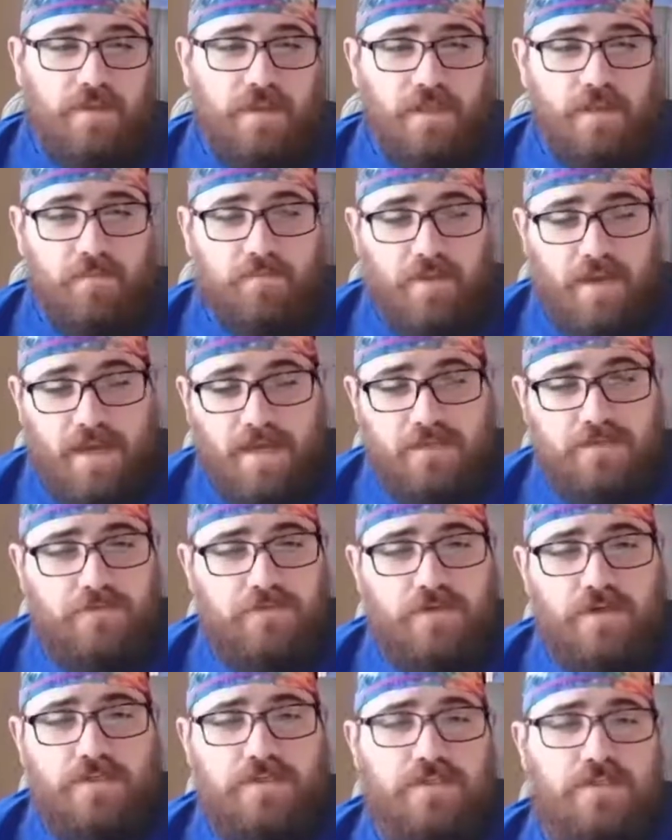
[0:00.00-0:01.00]
They can
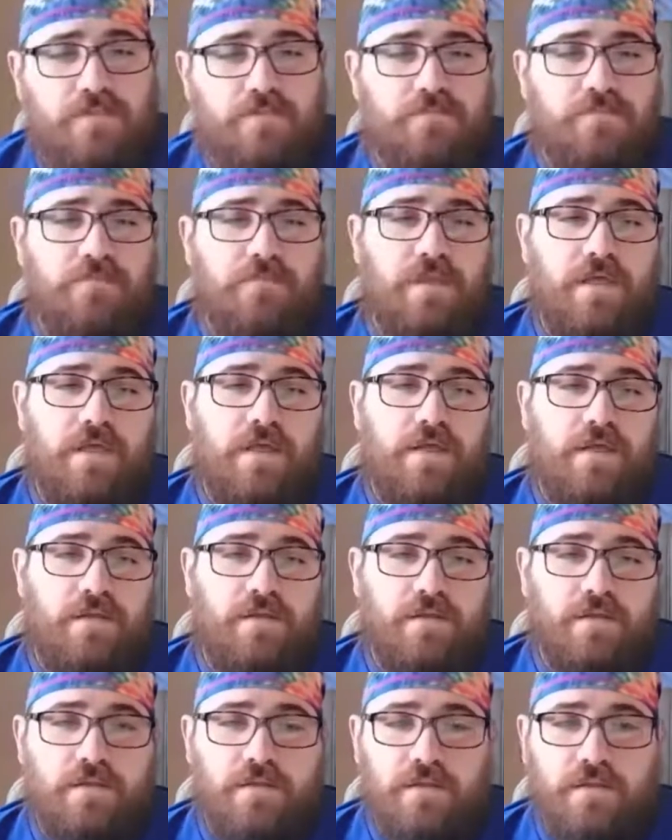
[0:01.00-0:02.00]
pass rush them.
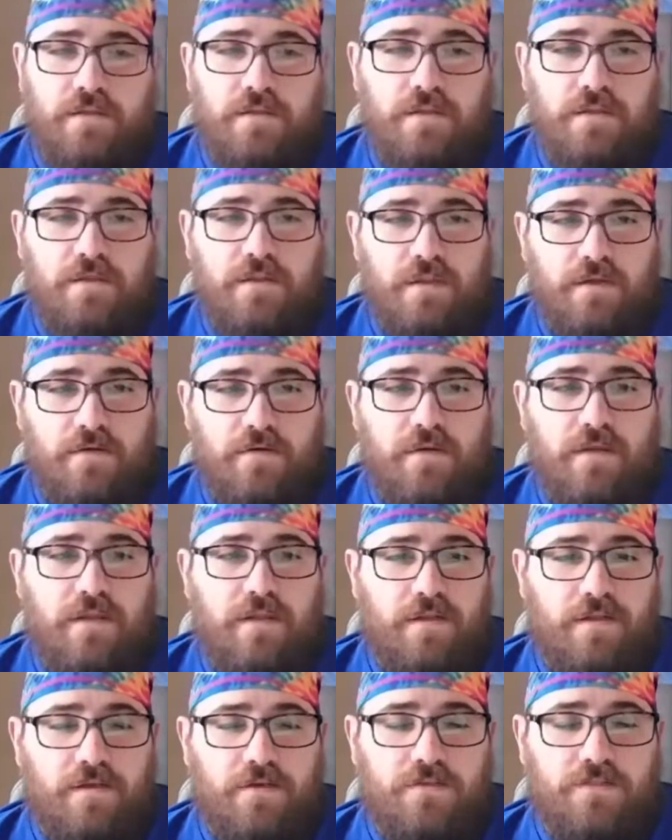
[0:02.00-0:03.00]
They'll
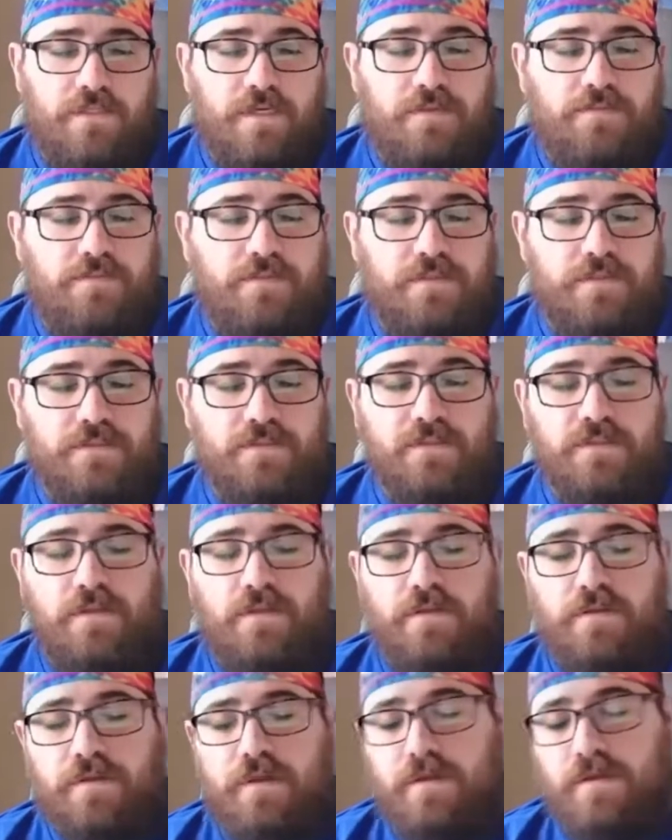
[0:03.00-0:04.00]
get interceptions
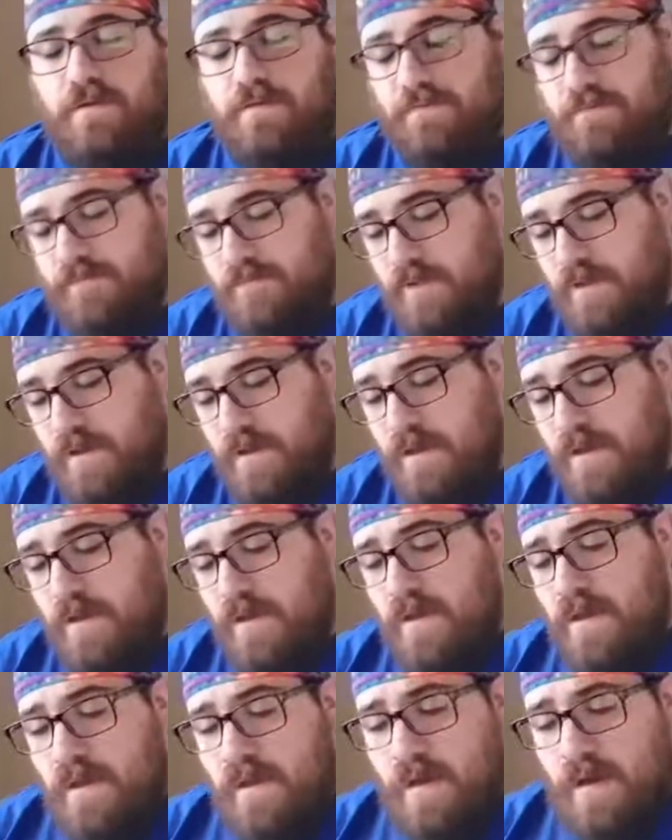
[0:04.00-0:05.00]
and all that.
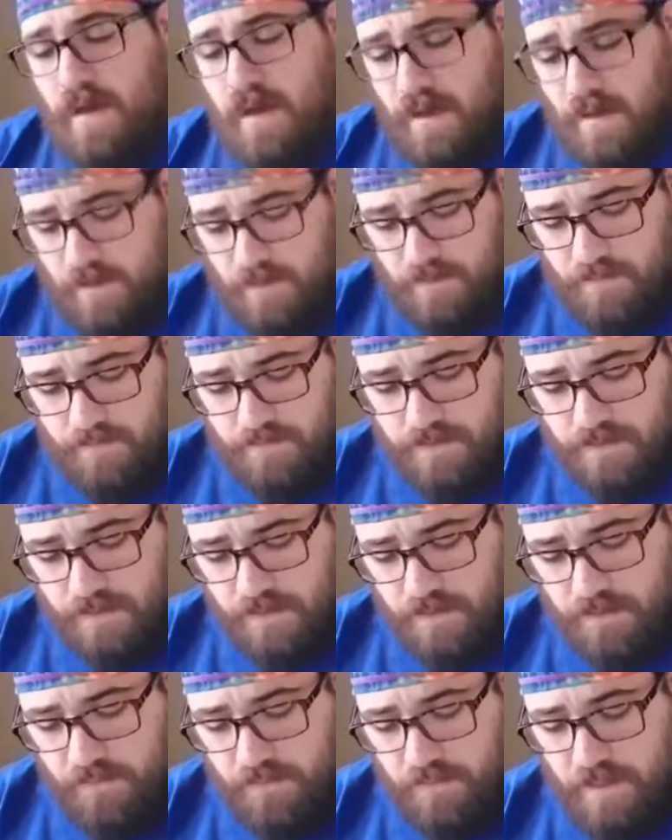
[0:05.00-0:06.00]

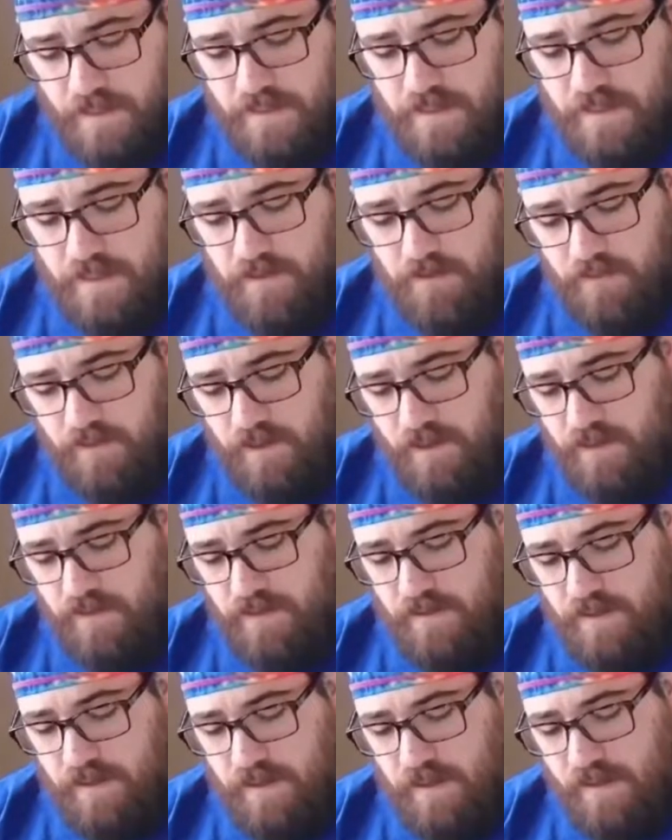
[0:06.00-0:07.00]
So my
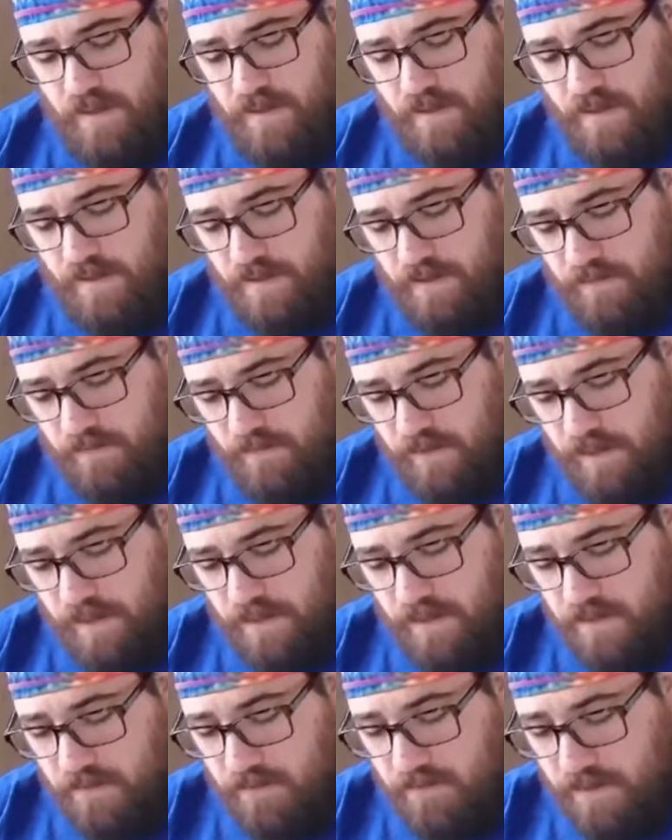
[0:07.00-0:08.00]
takeaway that
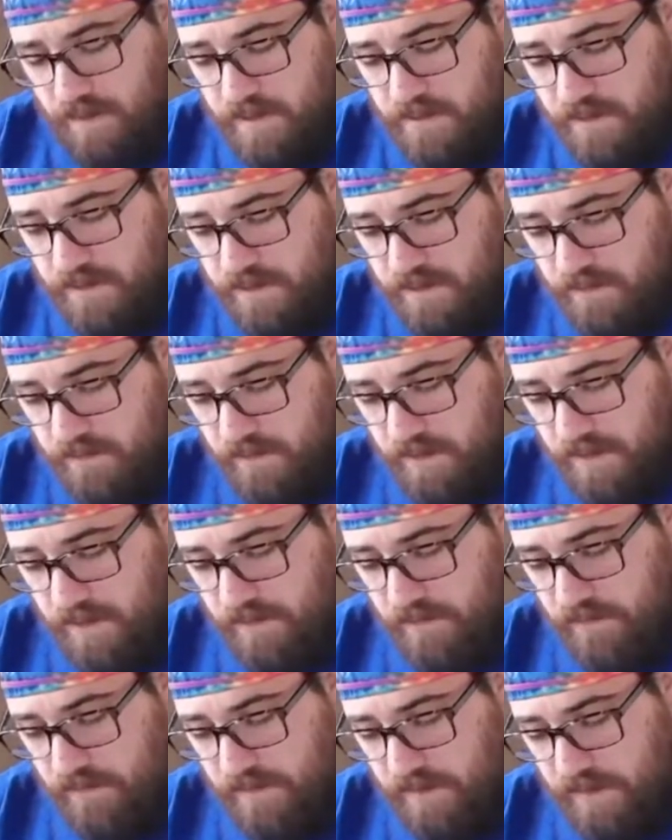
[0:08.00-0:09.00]
it could be a
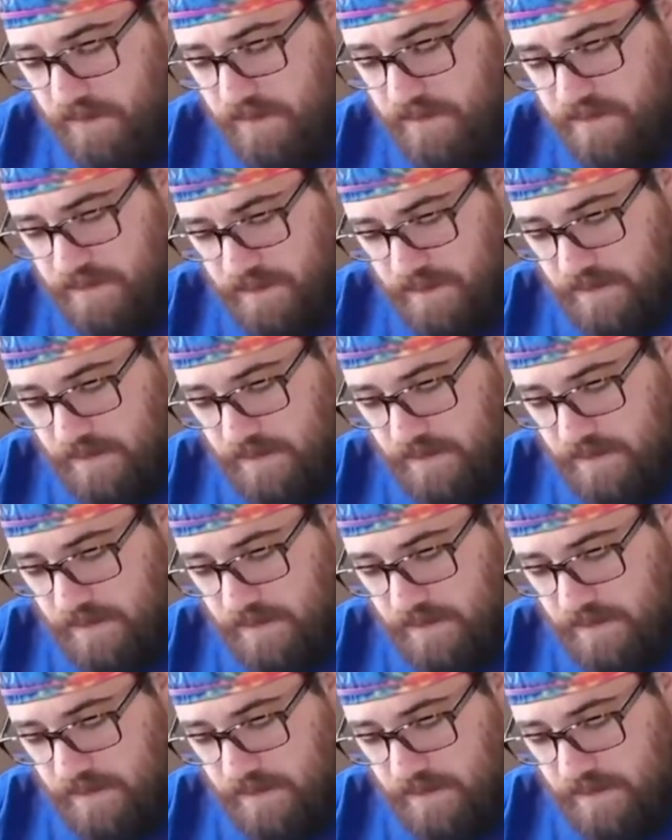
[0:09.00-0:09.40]
shootout, like I